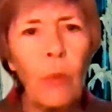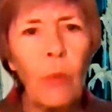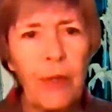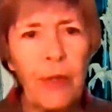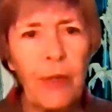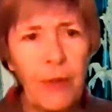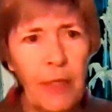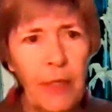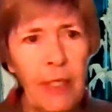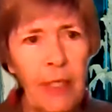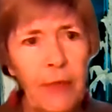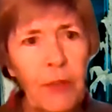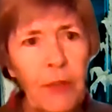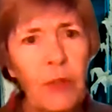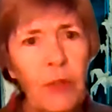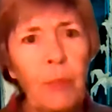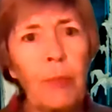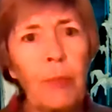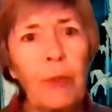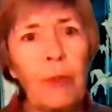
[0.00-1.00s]
where you can get
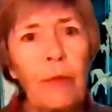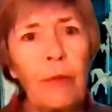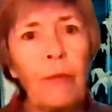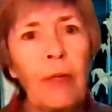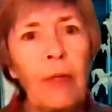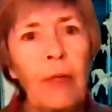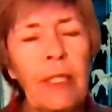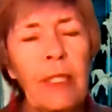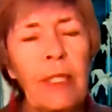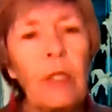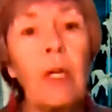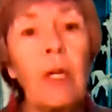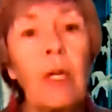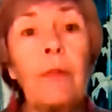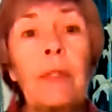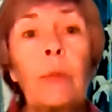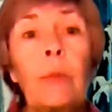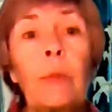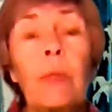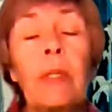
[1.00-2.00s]
this bird-friendly
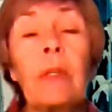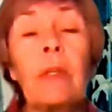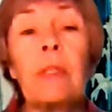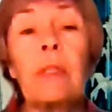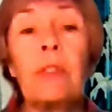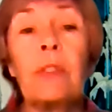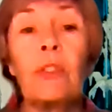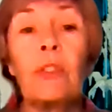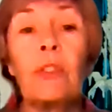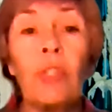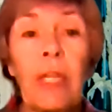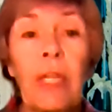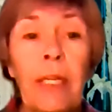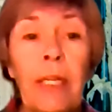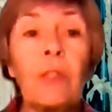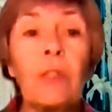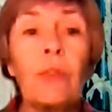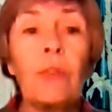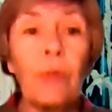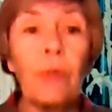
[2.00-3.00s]
coffee, where it's
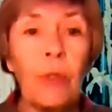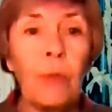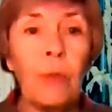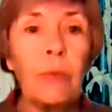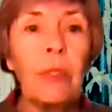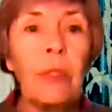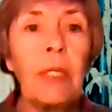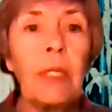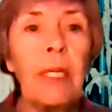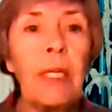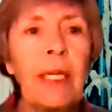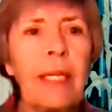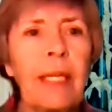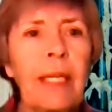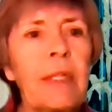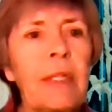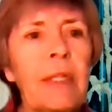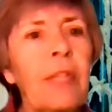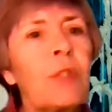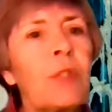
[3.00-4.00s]
shade-grown,
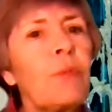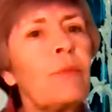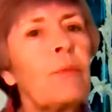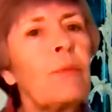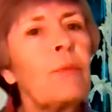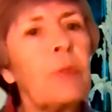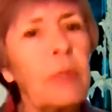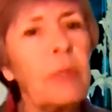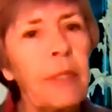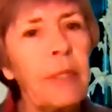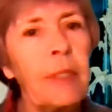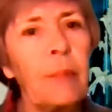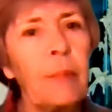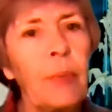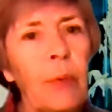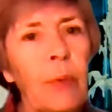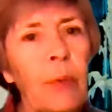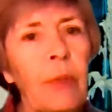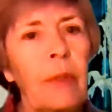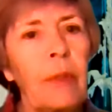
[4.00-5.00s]
and that's really
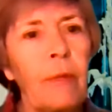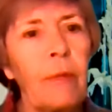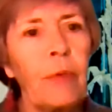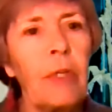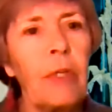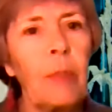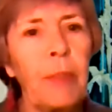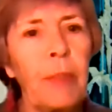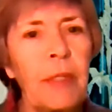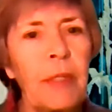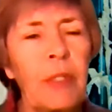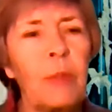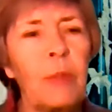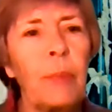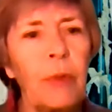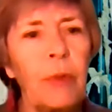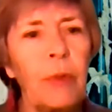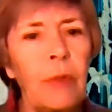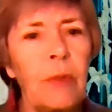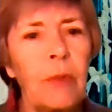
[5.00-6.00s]
important for helping these
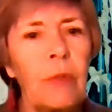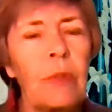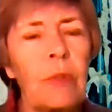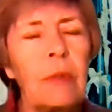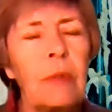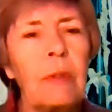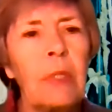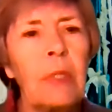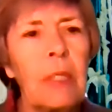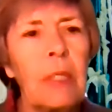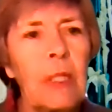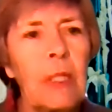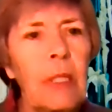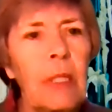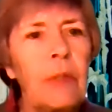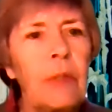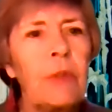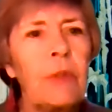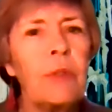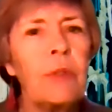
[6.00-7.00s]
birds.
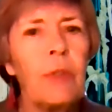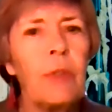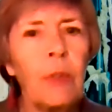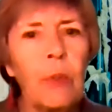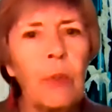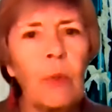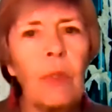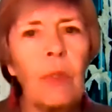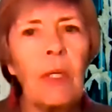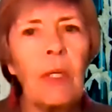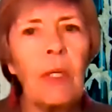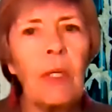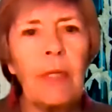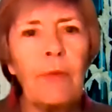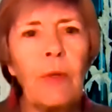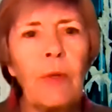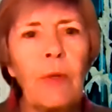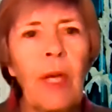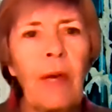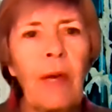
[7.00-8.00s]
So uh,
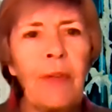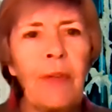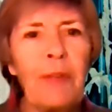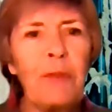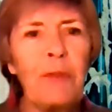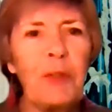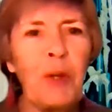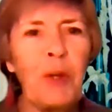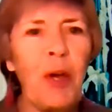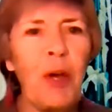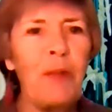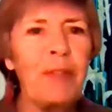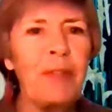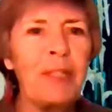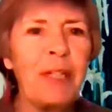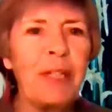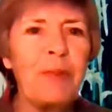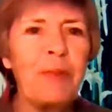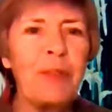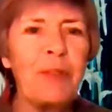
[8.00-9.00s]
if you have, if you're coffee
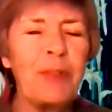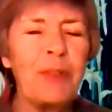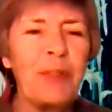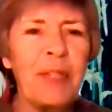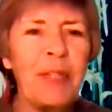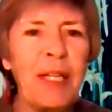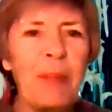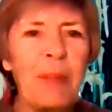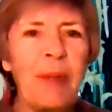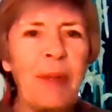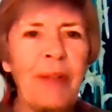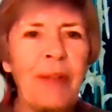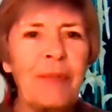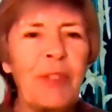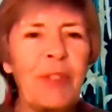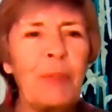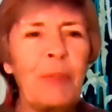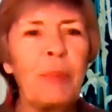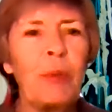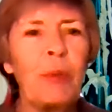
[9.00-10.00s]
lovers, think about
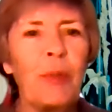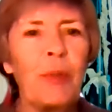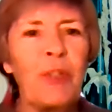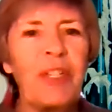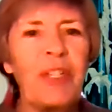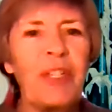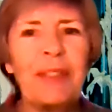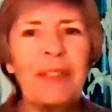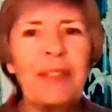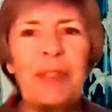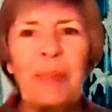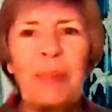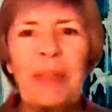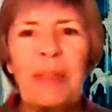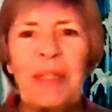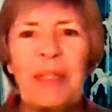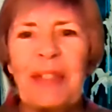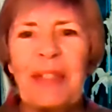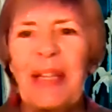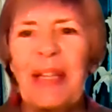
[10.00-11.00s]
splurging a little
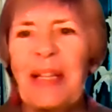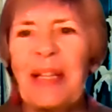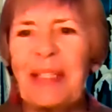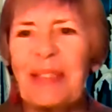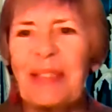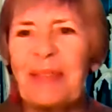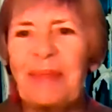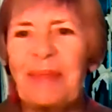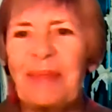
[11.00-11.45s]
bit on that.